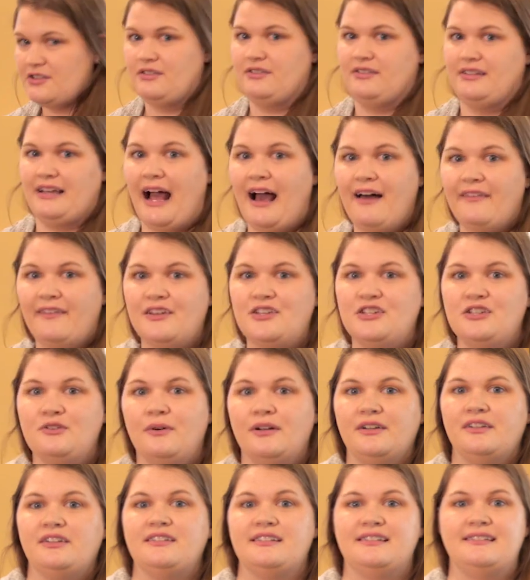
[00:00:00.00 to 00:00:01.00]
So now that you
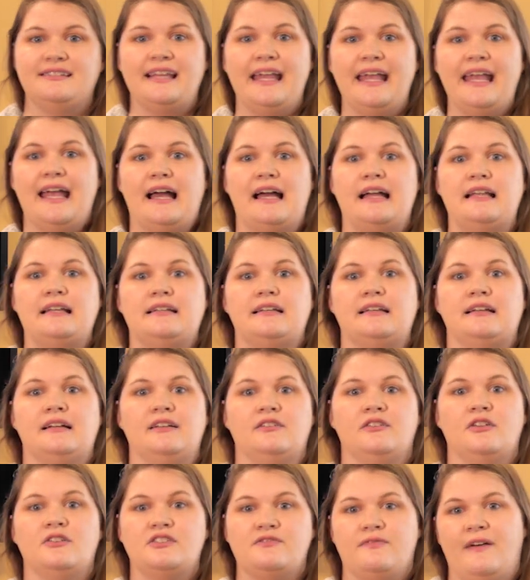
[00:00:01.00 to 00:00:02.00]
understand
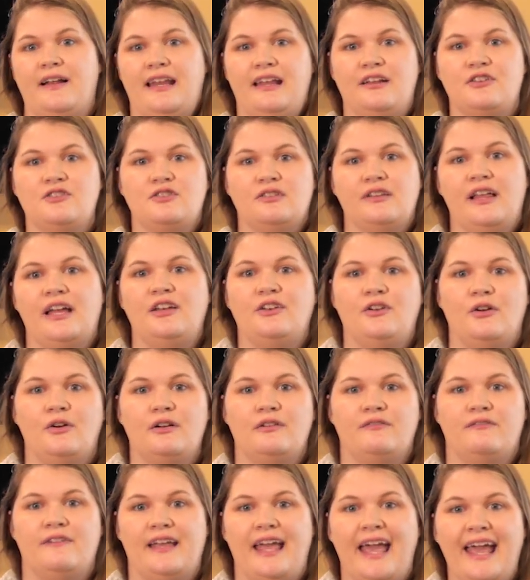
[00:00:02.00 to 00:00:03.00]
those financial aid
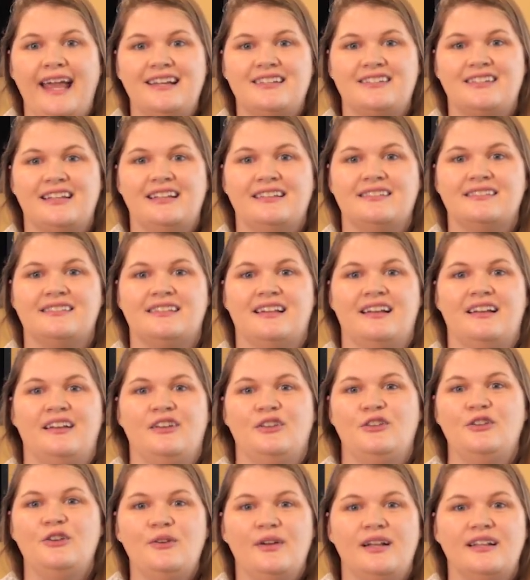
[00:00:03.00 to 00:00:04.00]
notifications,
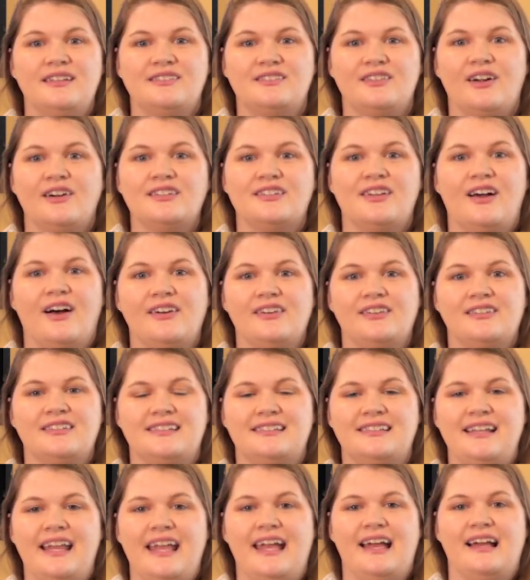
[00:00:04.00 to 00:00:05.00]
you can start to
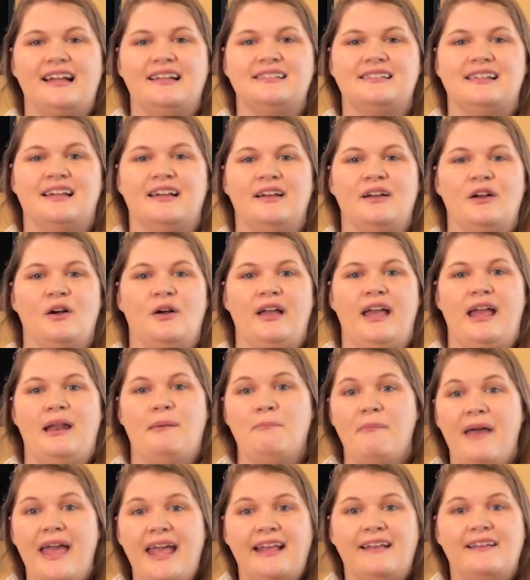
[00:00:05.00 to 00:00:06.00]
understand
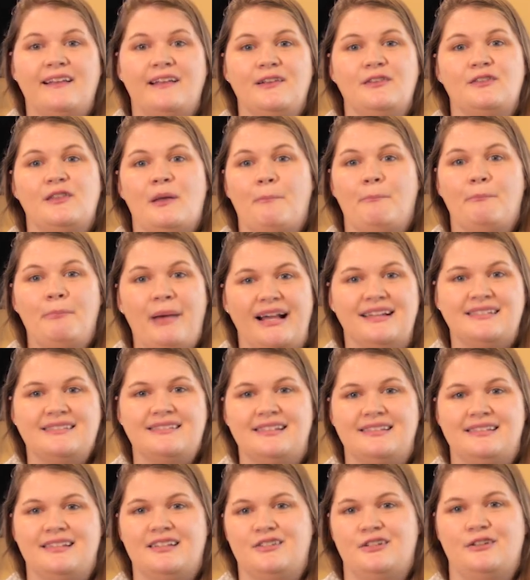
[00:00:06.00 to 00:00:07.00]
and make the best
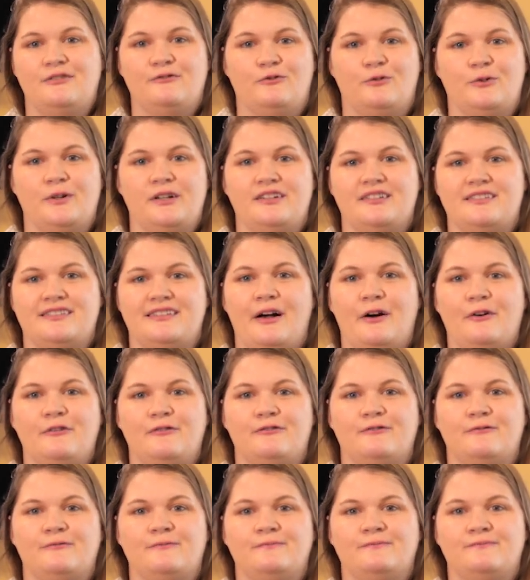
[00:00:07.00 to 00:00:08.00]
decision for
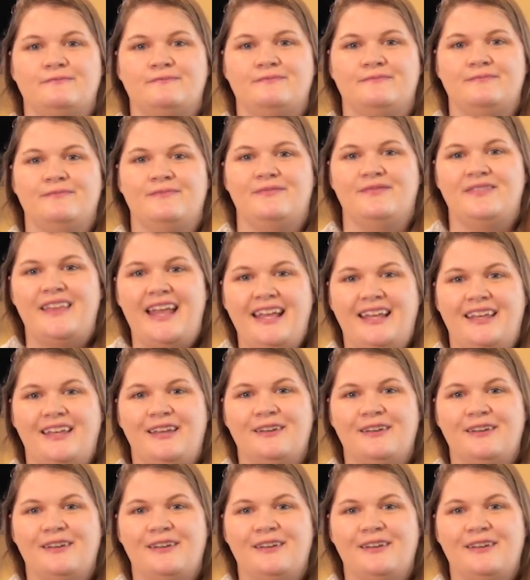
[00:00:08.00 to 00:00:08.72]
yourself. Thank